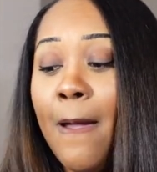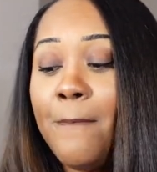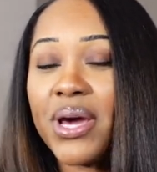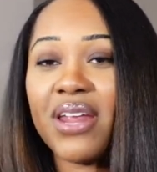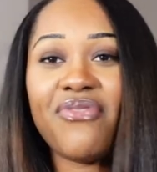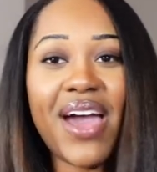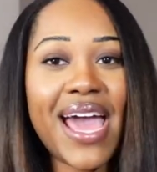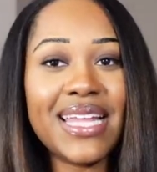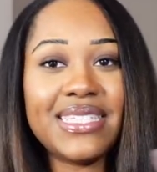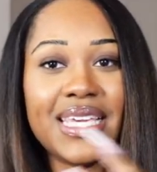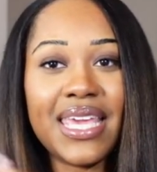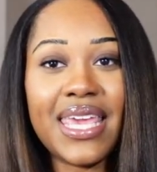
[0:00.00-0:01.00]
but if I
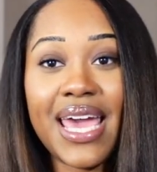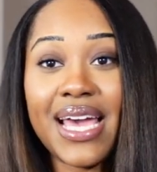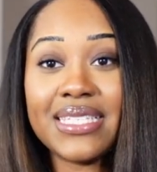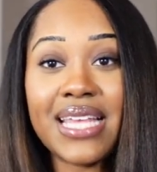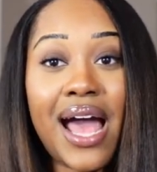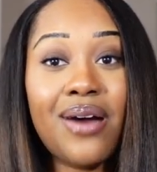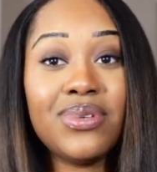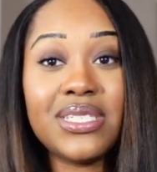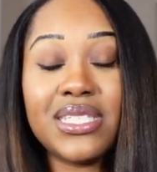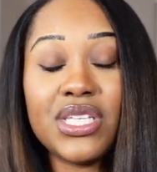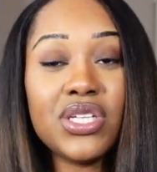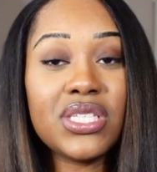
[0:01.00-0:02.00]
had to guess, I would
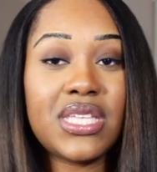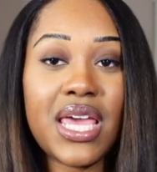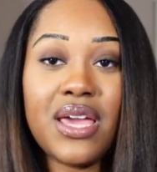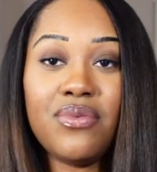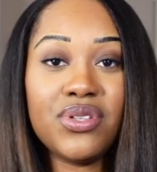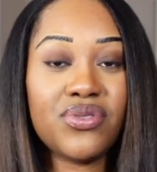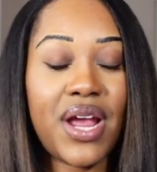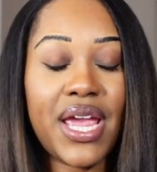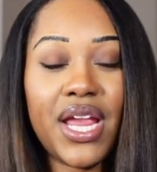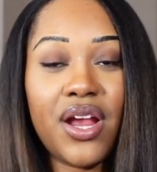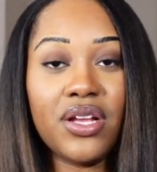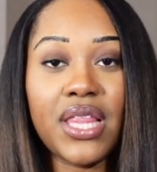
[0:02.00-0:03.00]
still say it was right
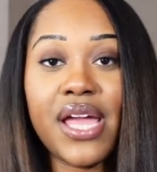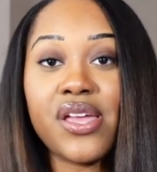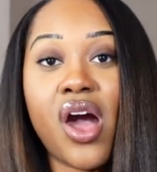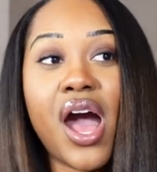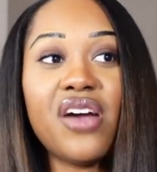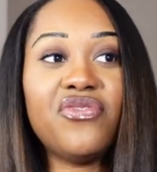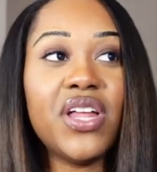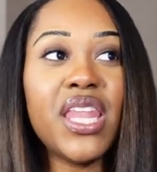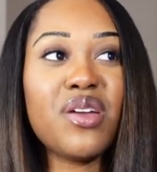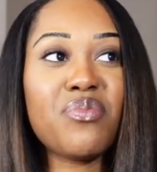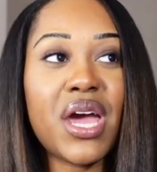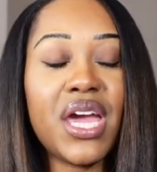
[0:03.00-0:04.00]
here. Like, y'all, I felt
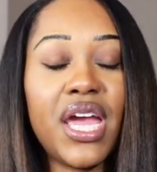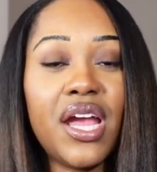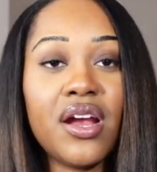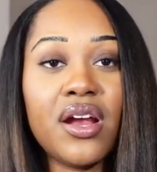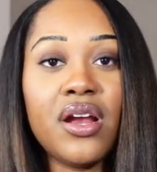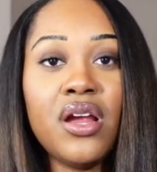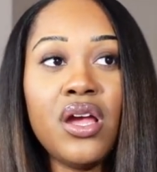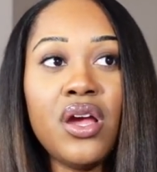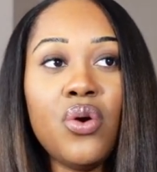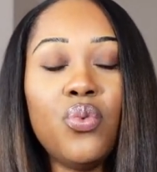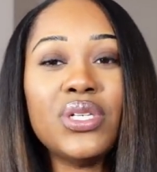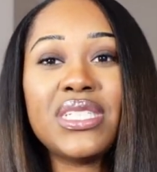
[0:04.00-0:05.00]
like my hair
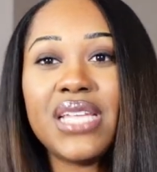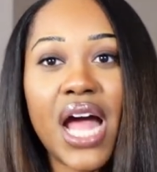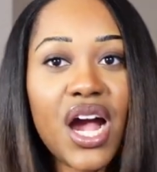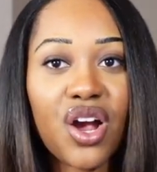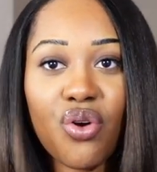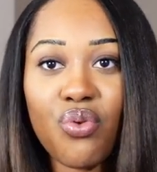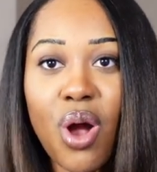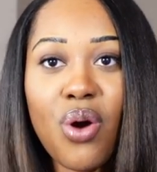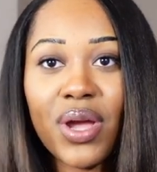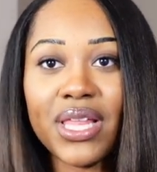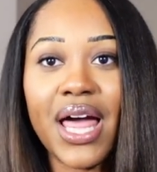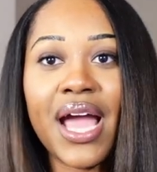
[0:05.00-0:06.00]
was not
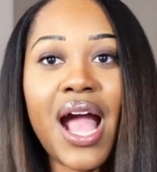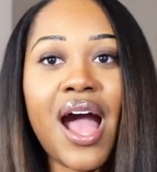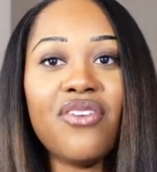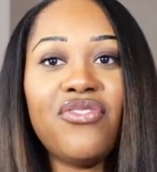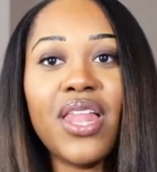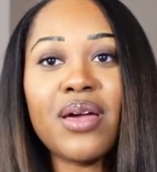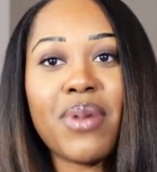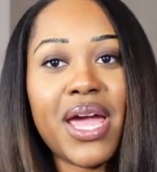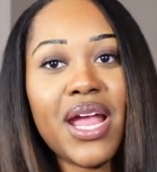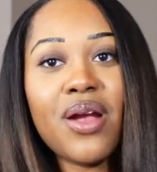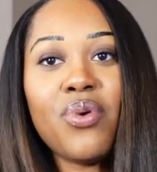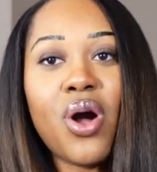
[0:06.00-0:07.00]
growing. Like, I felt like my
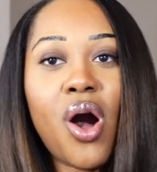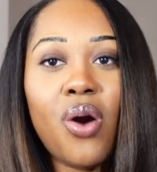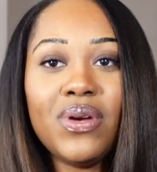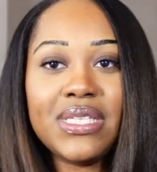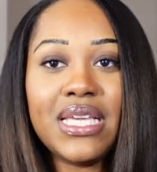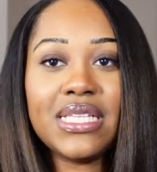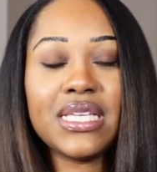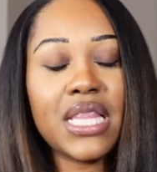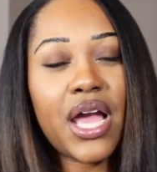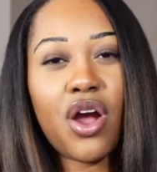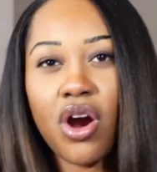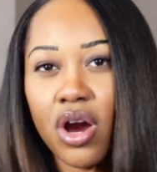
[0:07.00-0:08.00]
hair would always get to
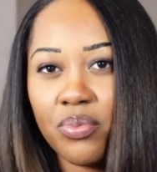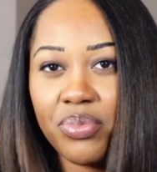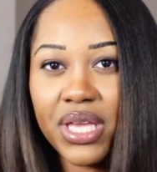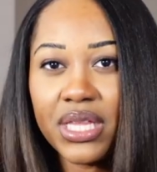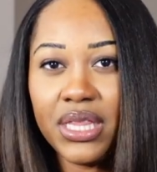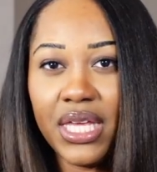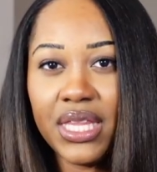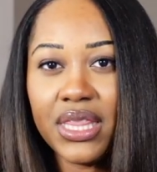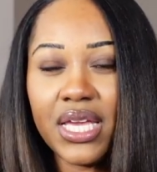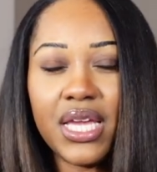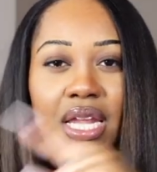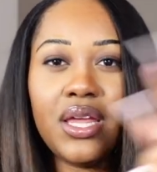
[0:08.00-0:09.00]
like armpit
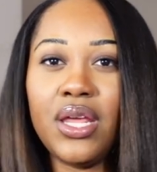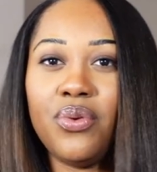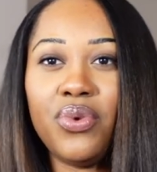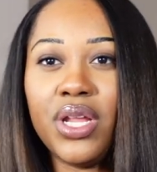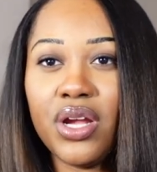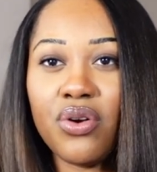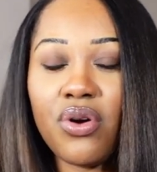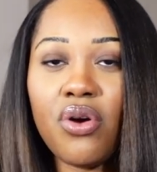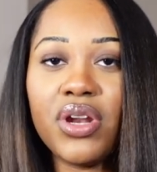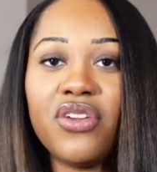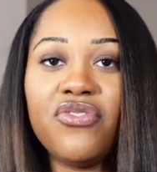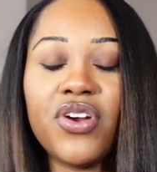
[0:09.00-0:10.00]
length and then it wouldn't grow
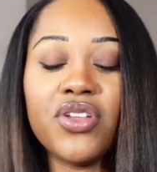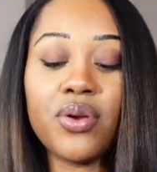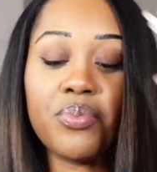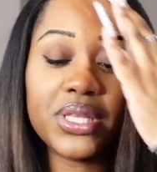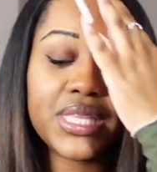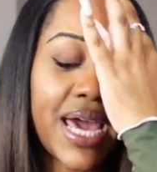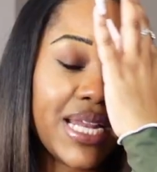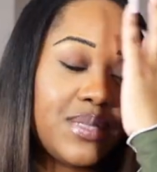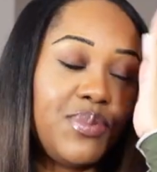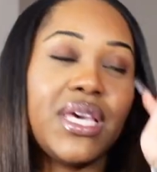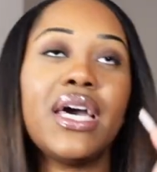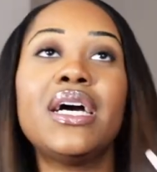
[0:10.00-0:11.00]
any further. But that is
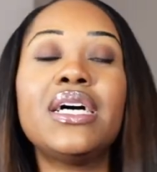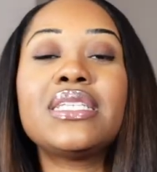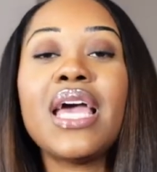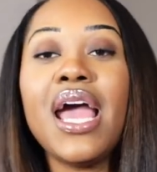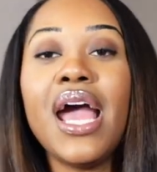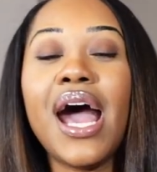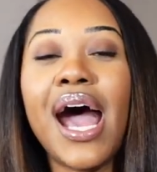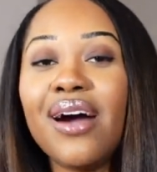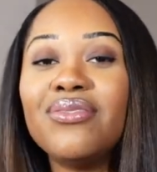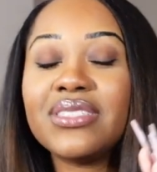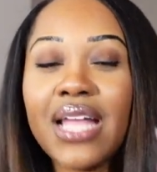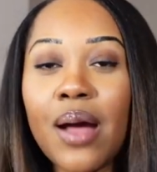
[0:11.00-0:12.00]
because I
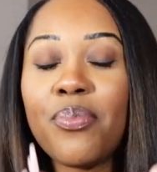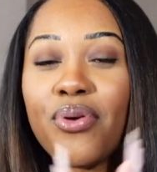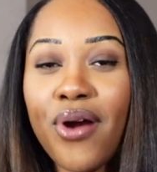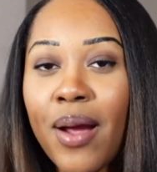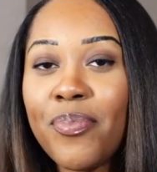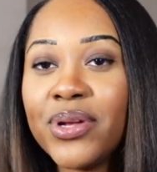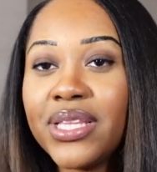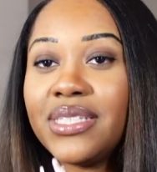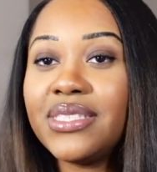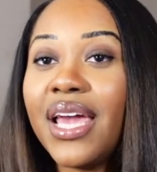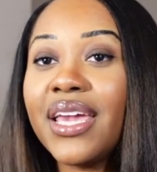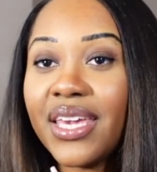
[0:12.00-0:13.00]
was not properly
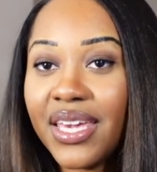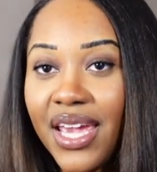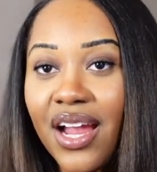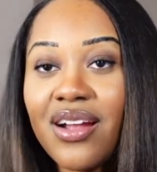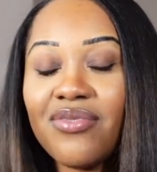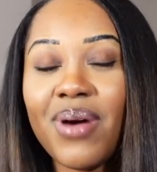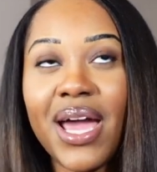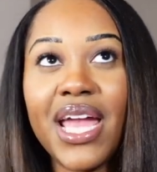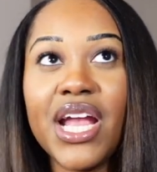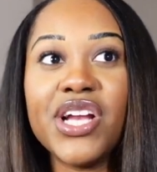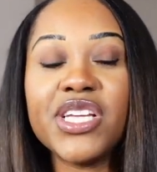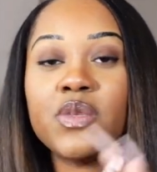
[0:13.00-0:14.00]
taking care of my
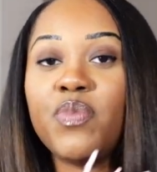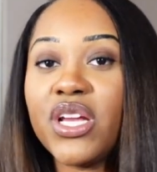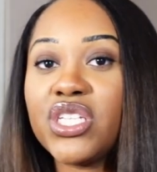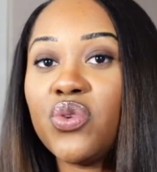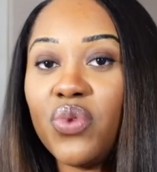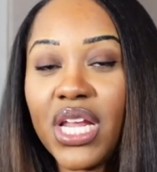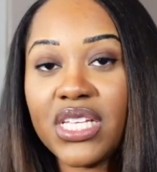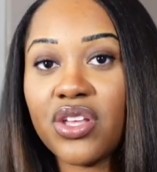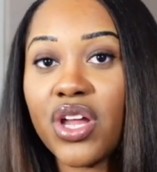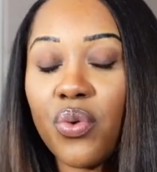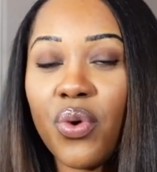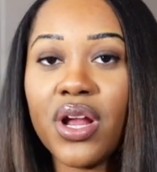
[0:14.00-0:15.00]
hair, especially when I
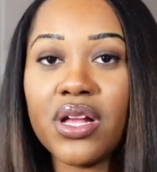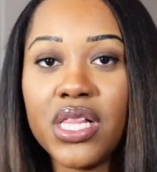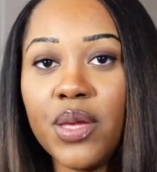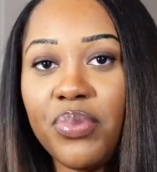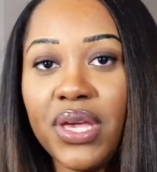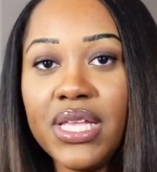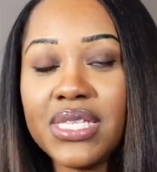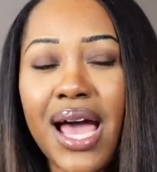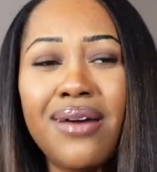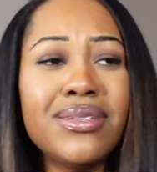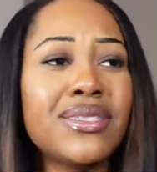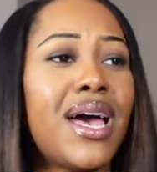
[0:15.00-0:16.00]
started wearing clip-ins.
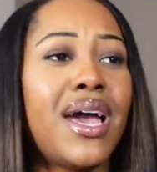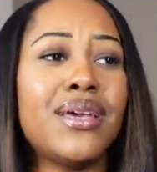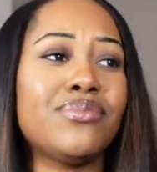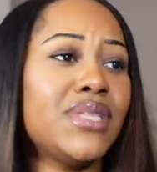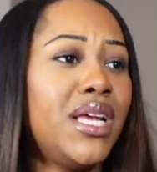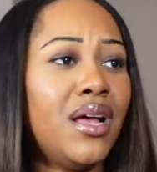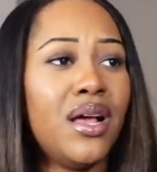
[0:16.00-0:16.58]
I was like,